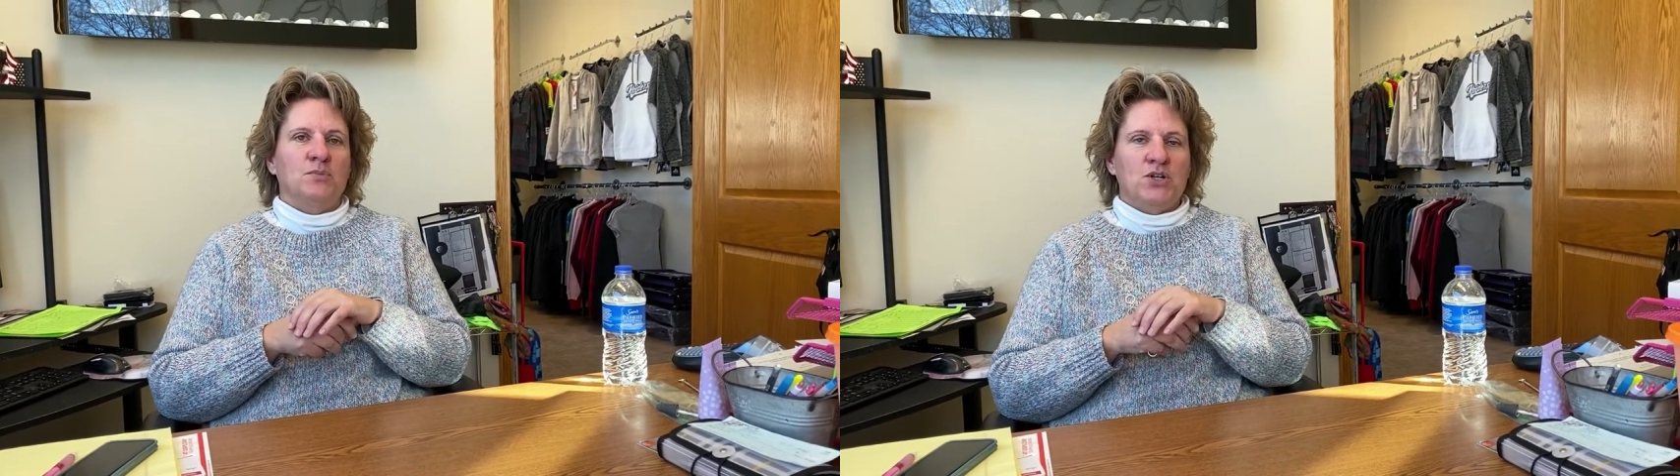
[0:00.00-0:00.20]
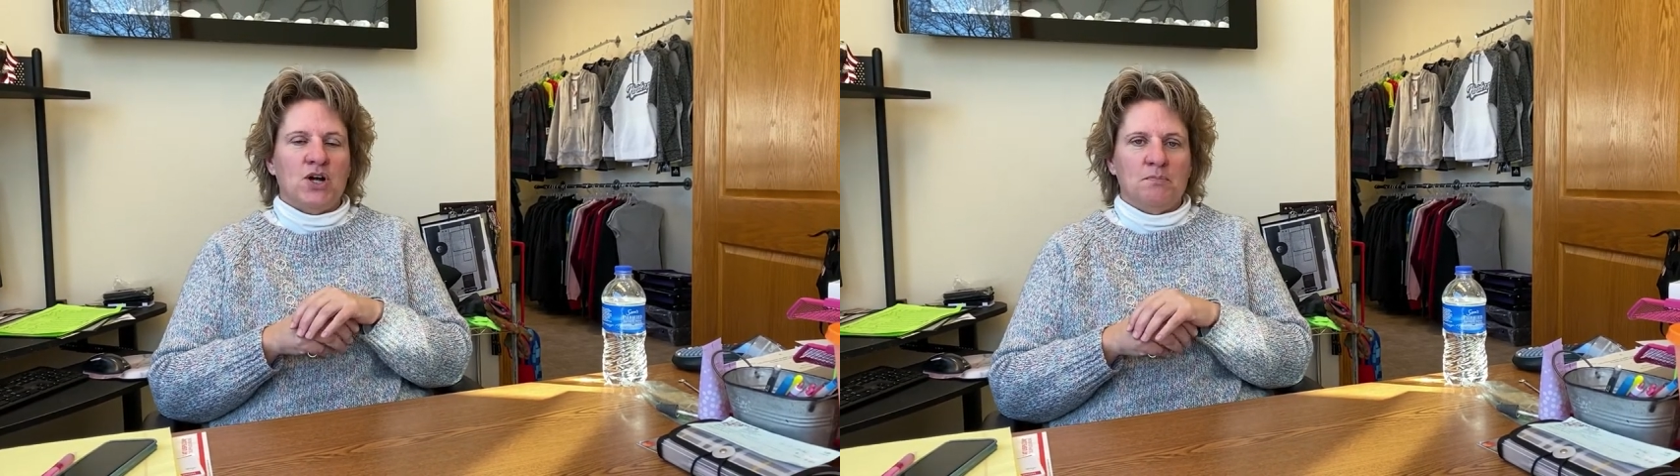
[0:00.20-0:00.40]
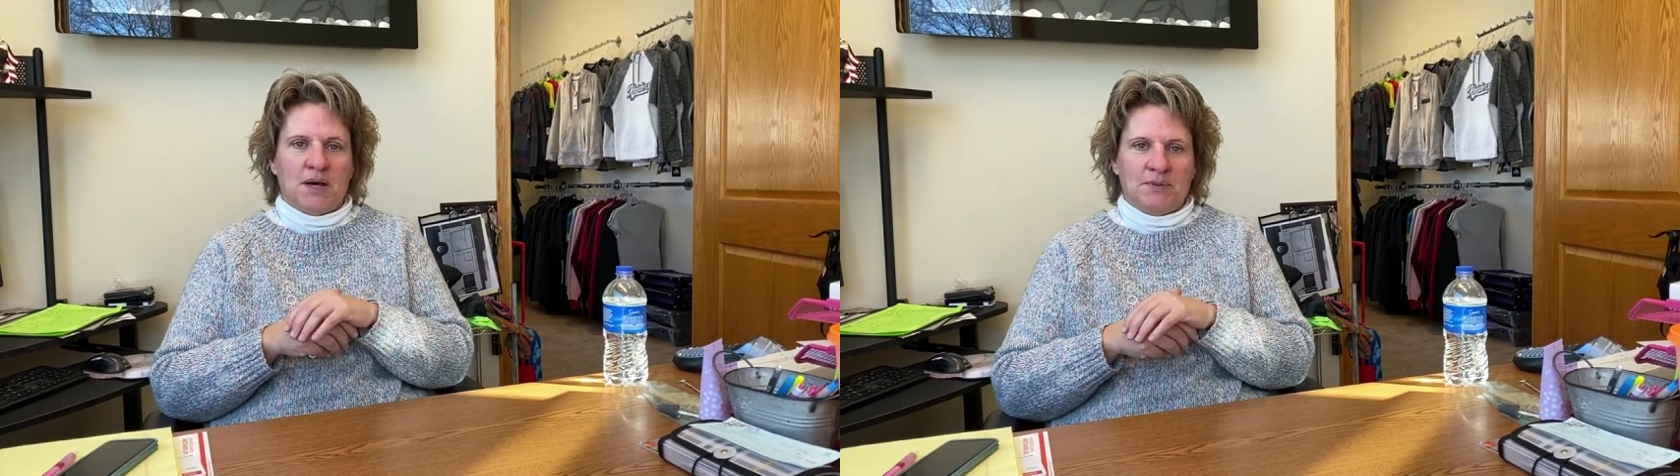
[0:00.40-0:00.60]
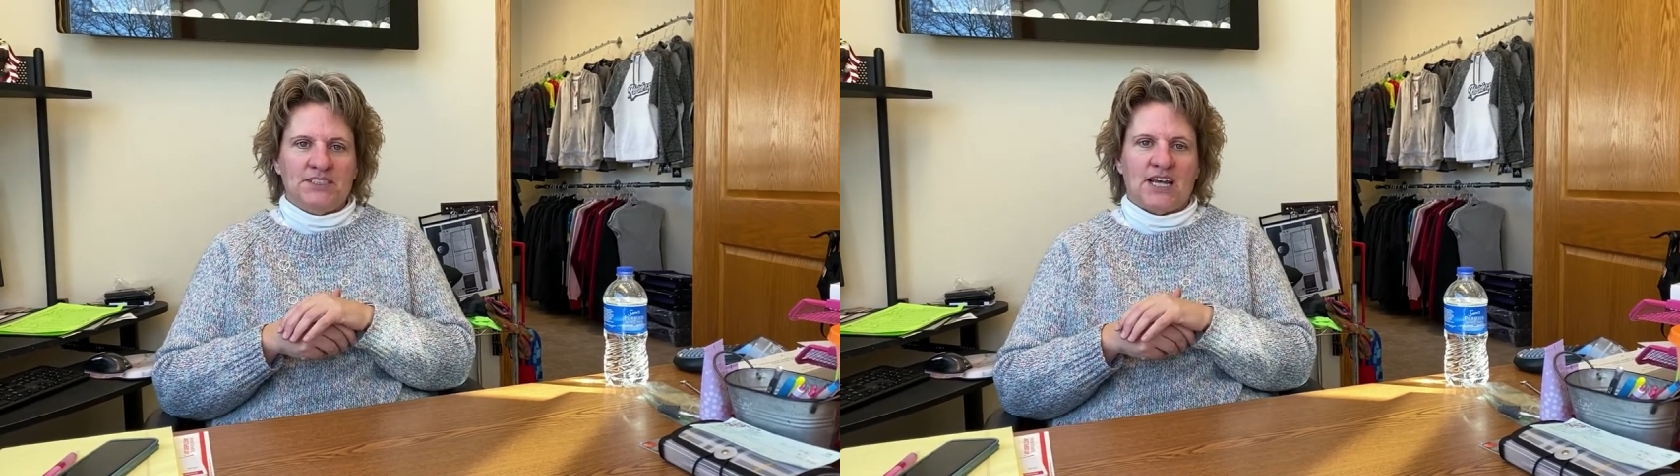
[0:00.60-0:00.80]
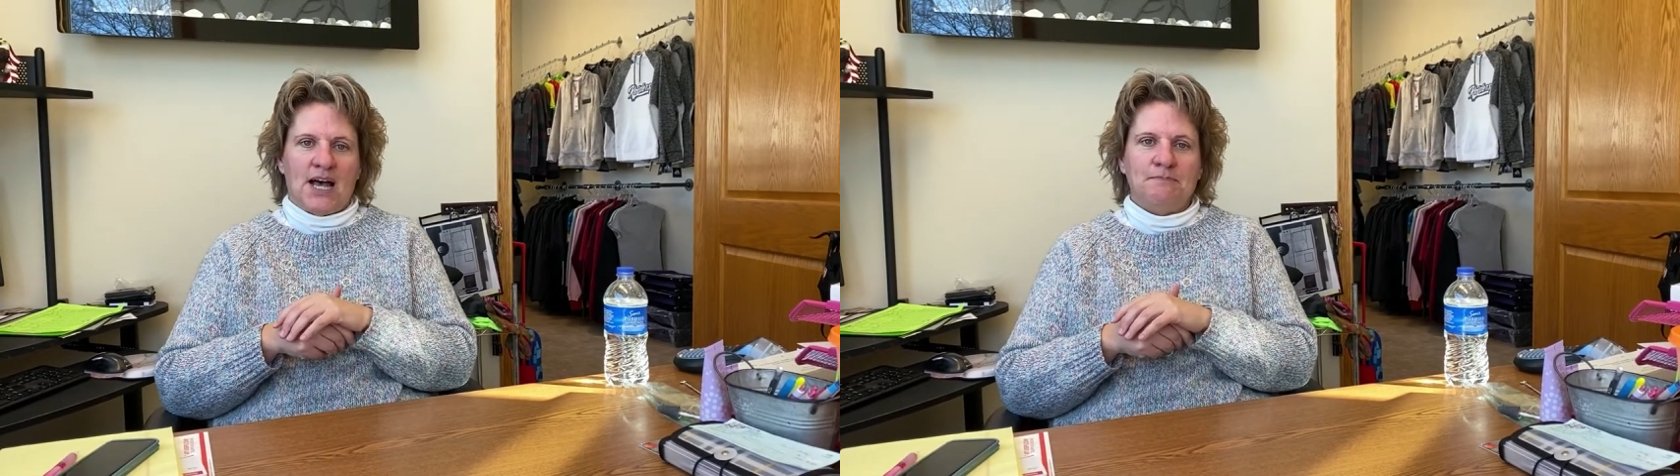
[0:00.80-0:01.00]
to be called Mama
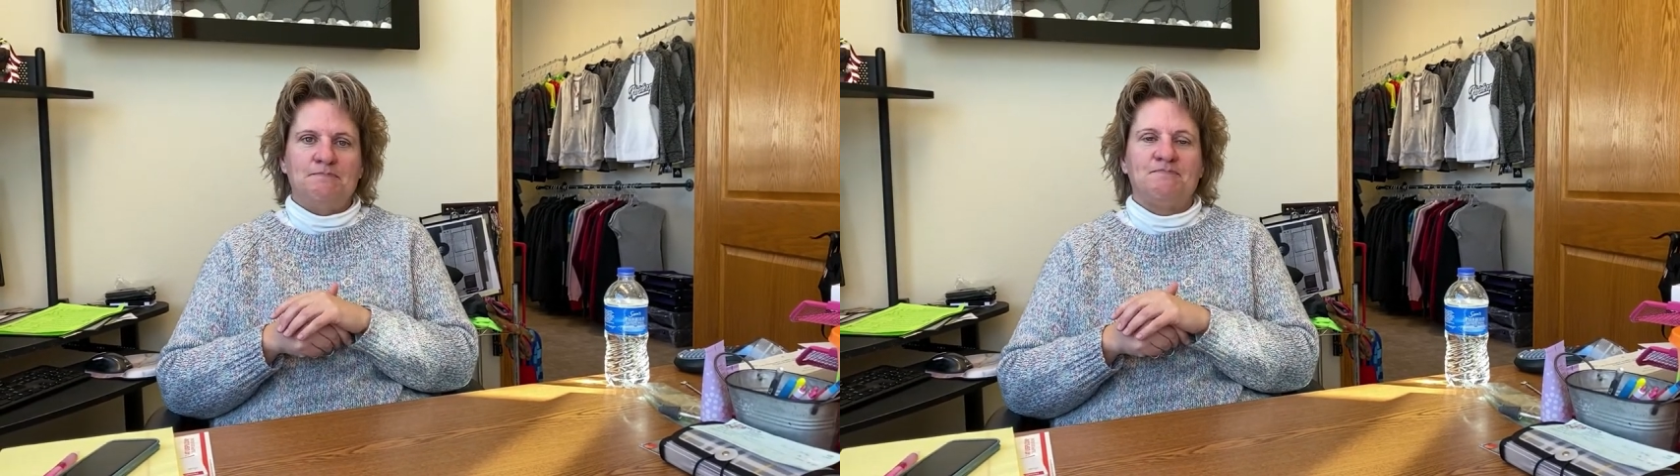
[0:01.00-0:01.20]
Za.